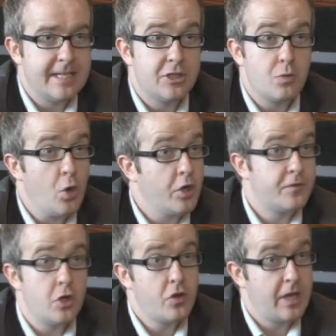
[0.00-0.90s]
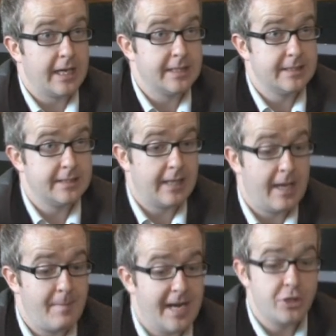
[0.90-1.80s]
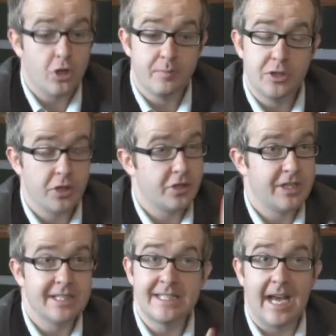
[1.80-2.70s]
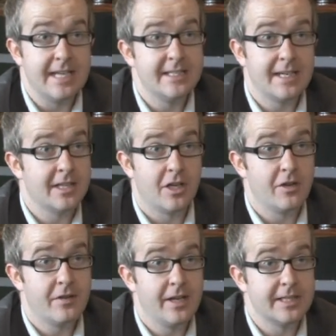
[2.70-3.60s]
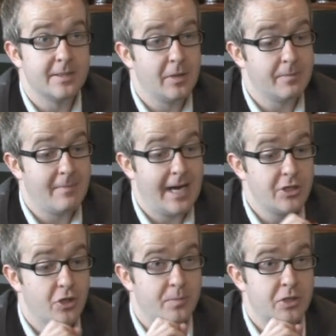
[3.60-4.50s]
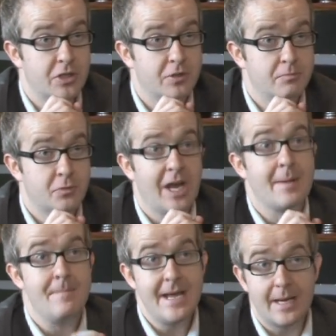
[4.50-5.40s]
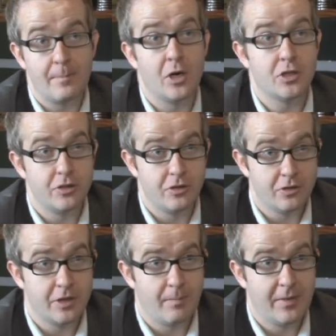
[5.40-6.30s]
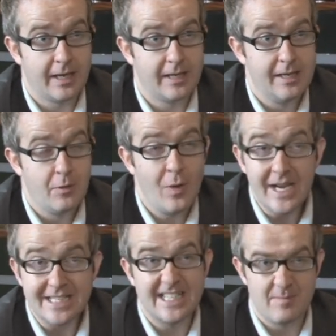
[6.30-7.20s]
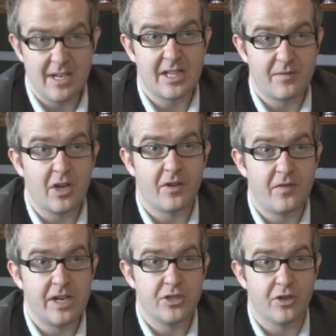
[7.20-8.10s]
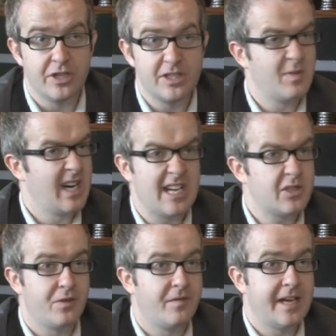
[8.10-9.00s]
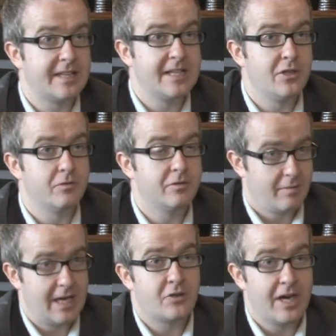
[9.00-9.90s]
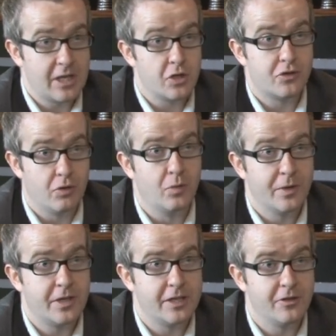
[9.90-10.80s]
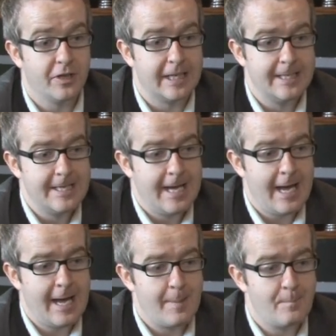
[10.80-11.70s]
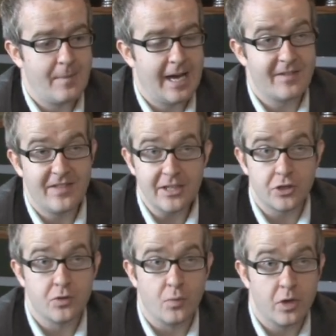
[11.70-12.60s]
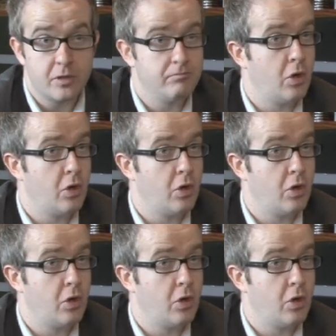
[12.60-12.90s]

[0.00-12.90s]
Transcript: is one of two things, and my job is just to disguise it as other things, but my job is to try and make a person do something when it seems like they've got a free choice, but in actual fact they don't. I'll try to control what they're doing. And if that doesn't work,